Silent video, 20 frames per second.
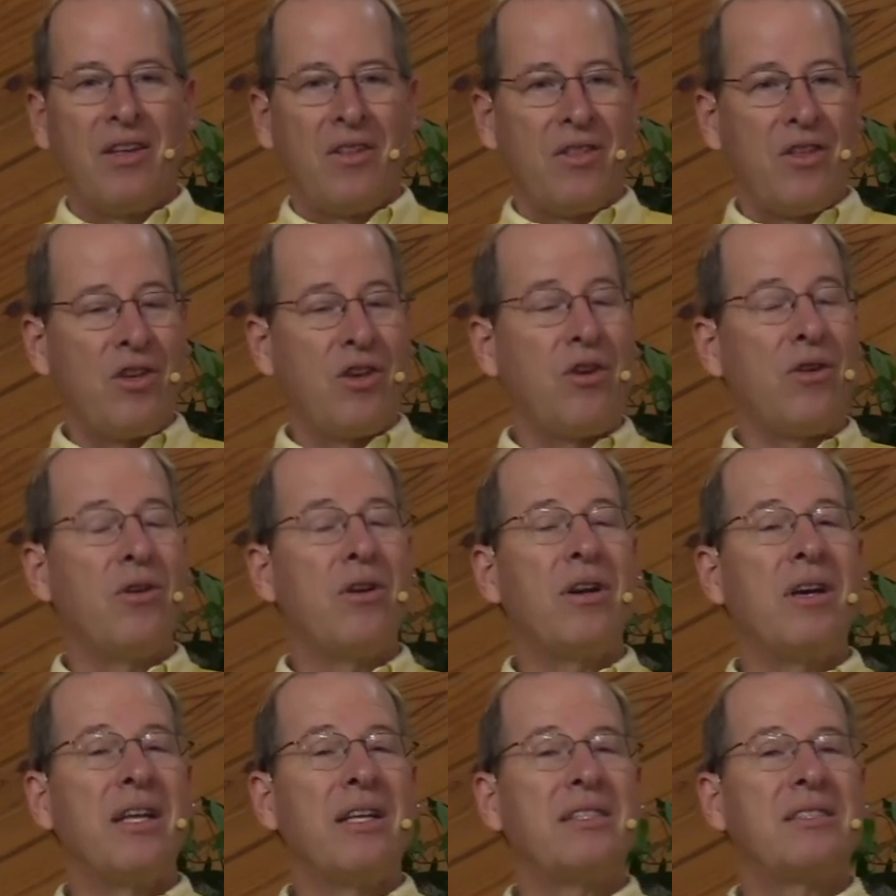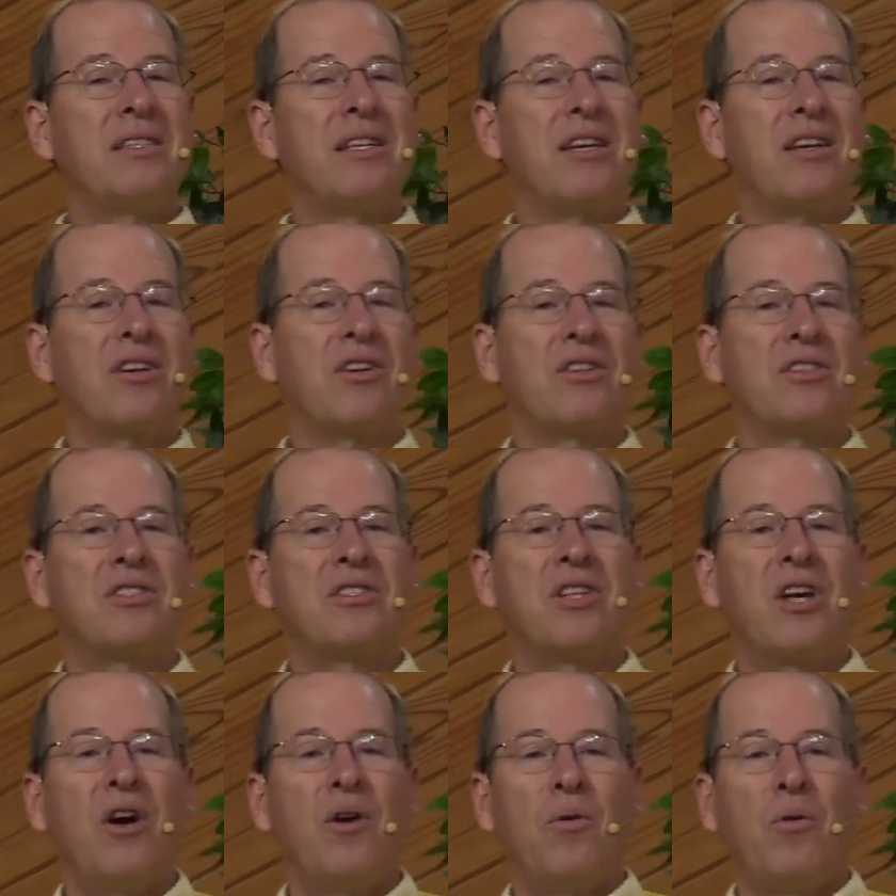The Unity Singers
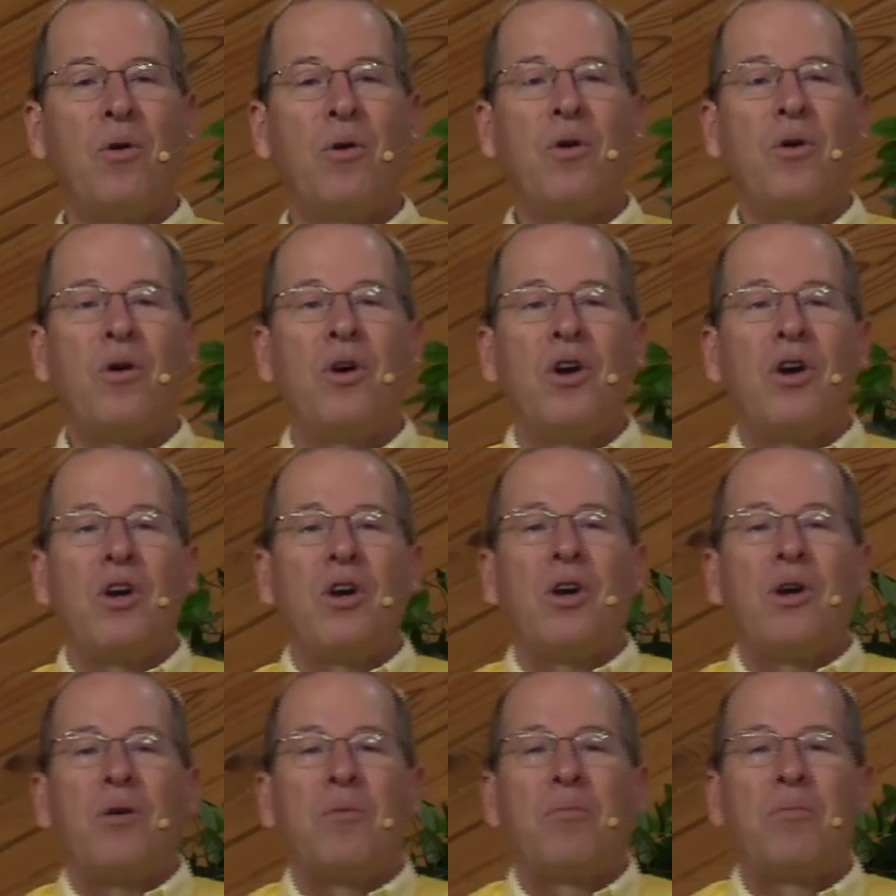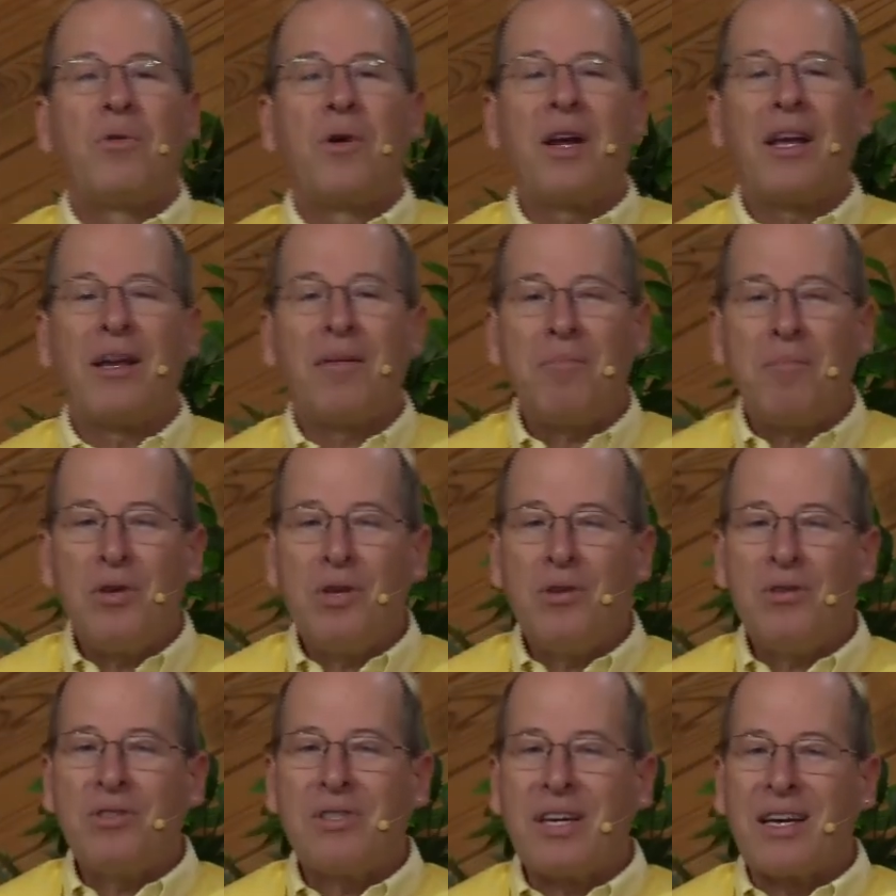will bring
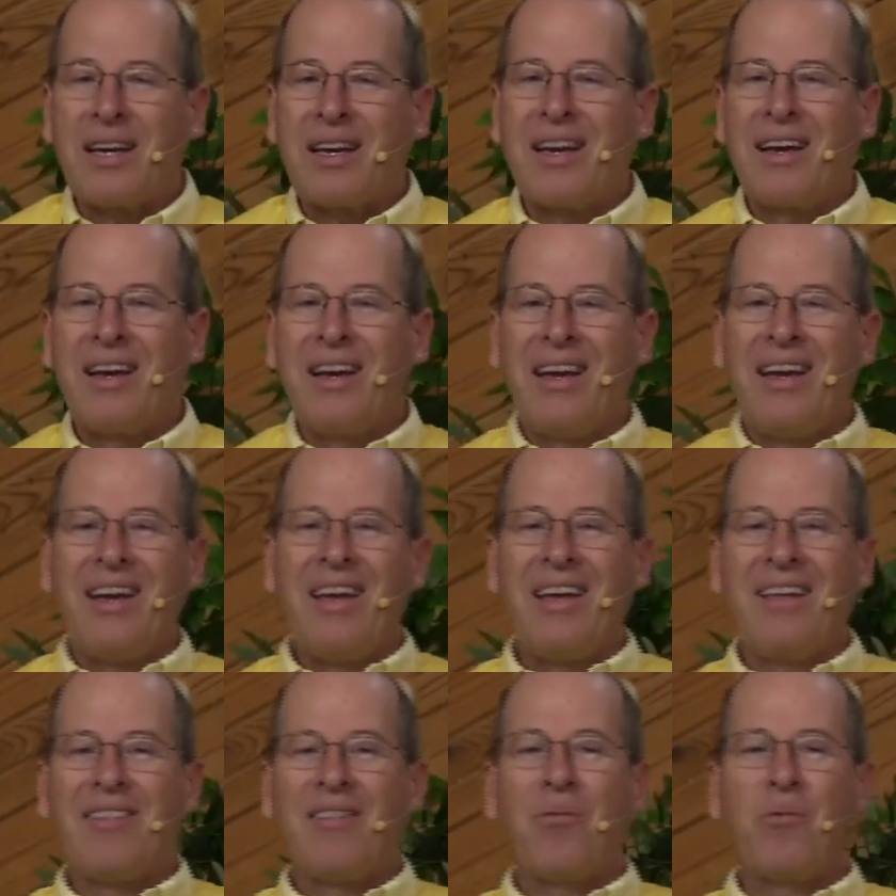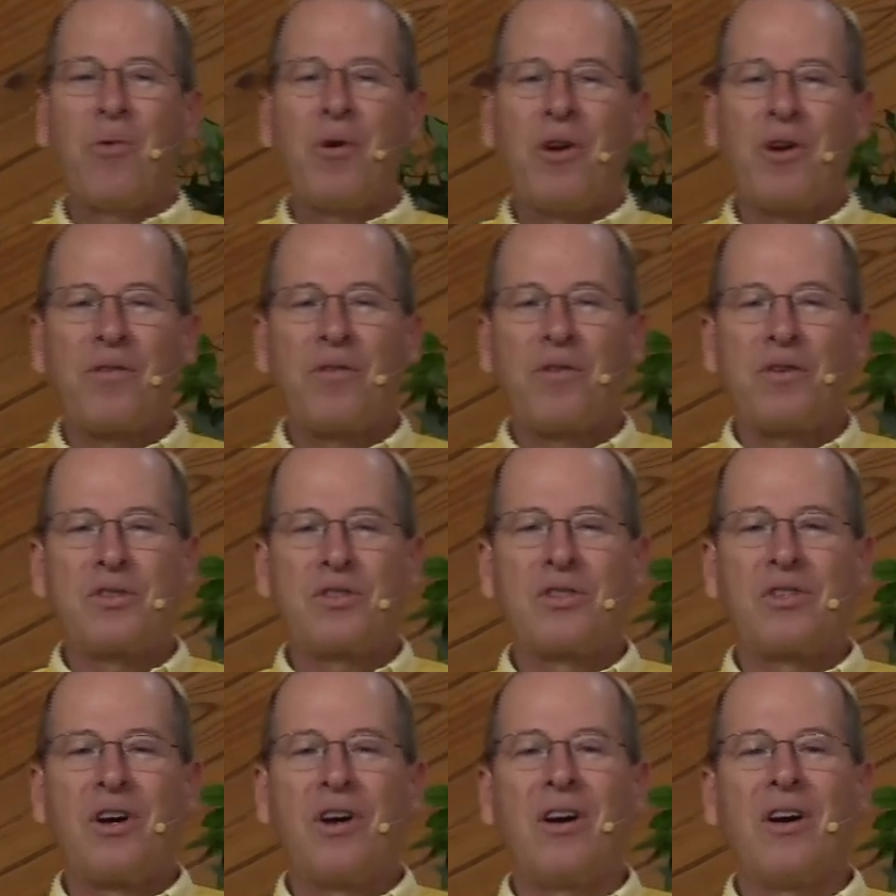music in the wonderful
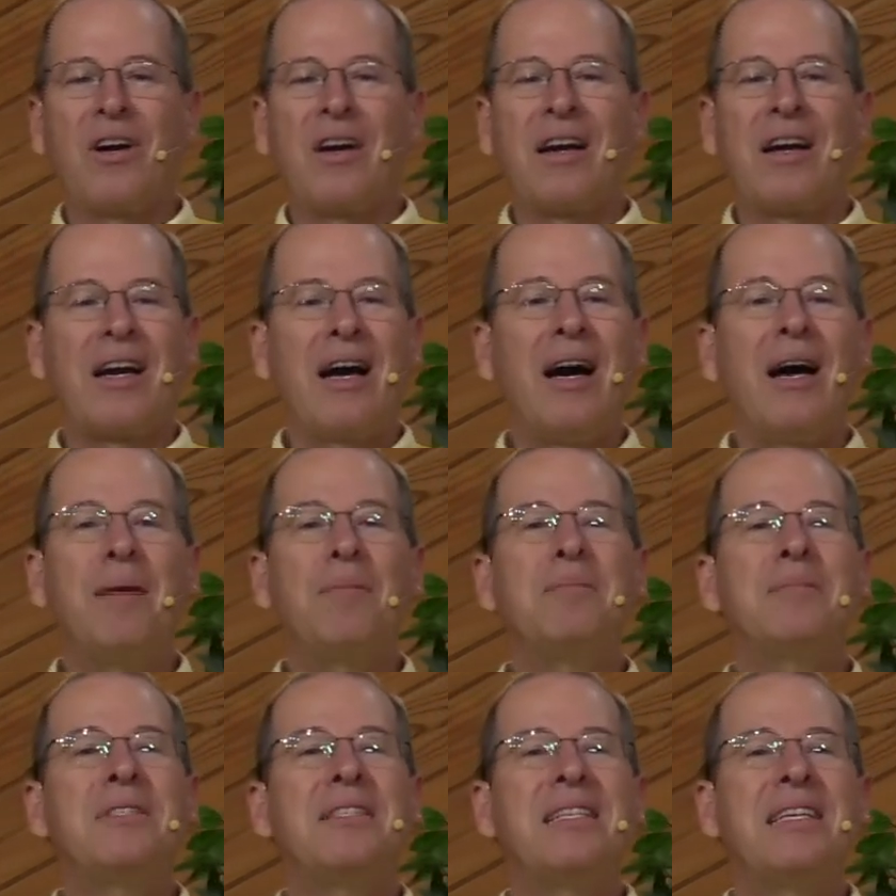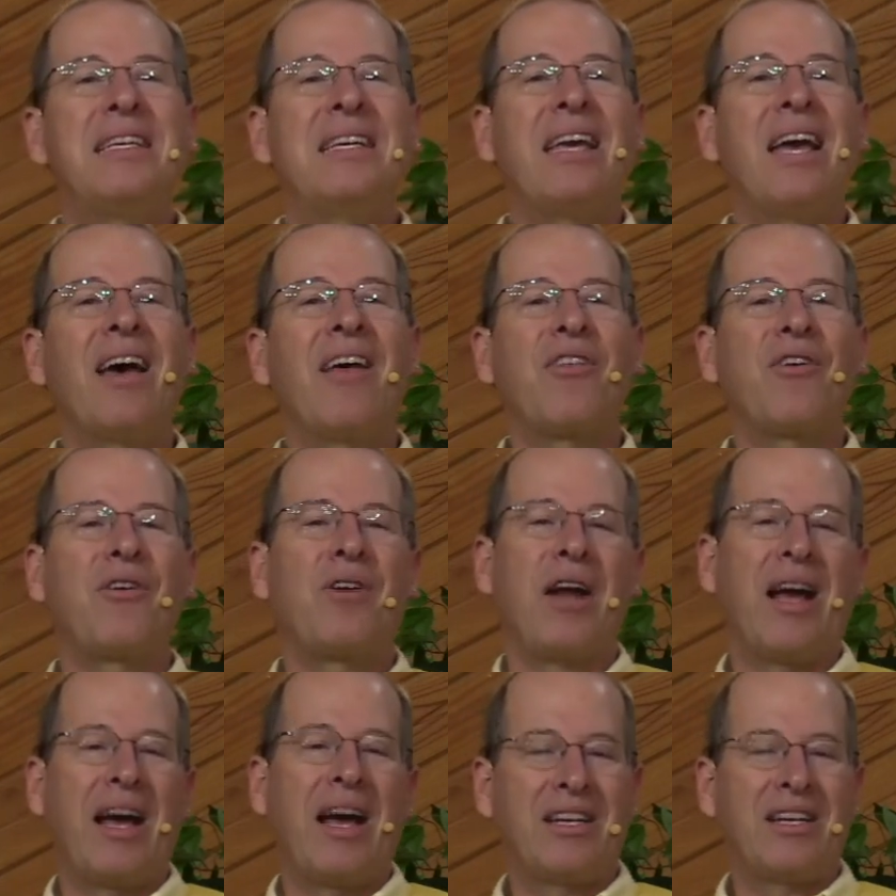song Come Together
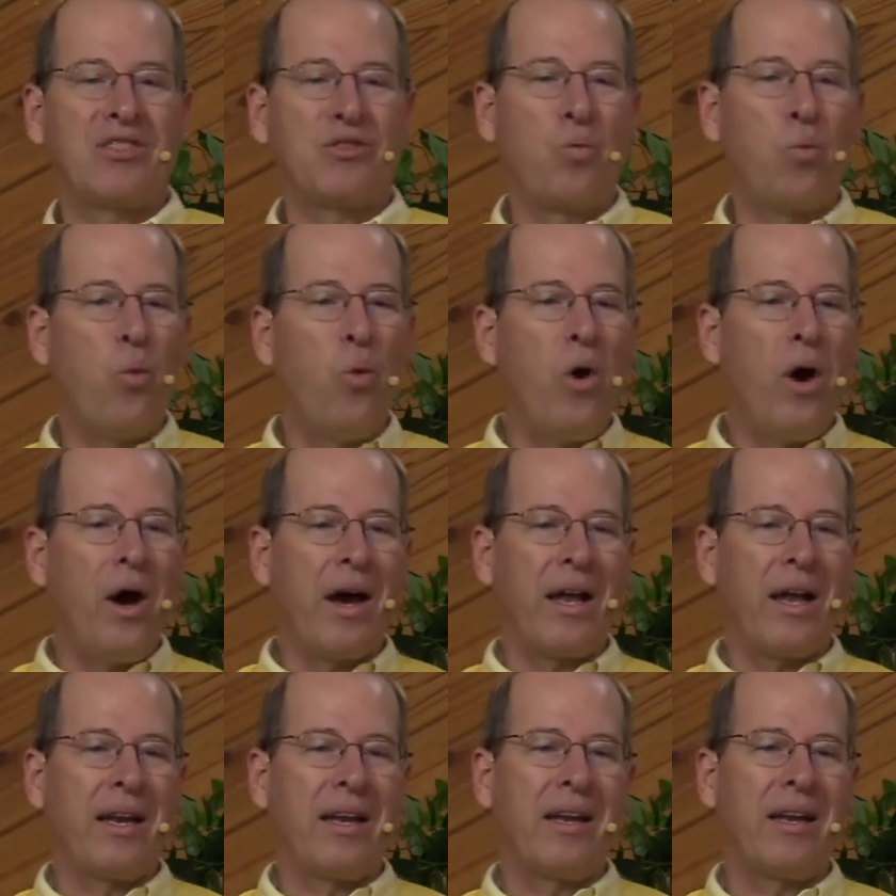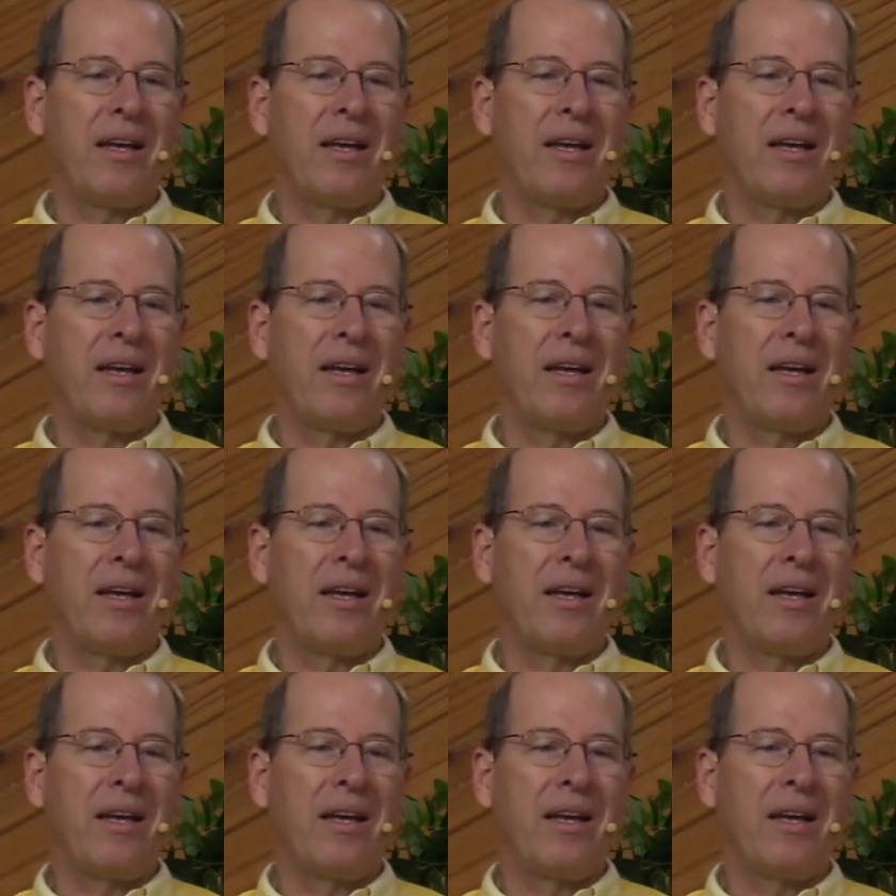as One,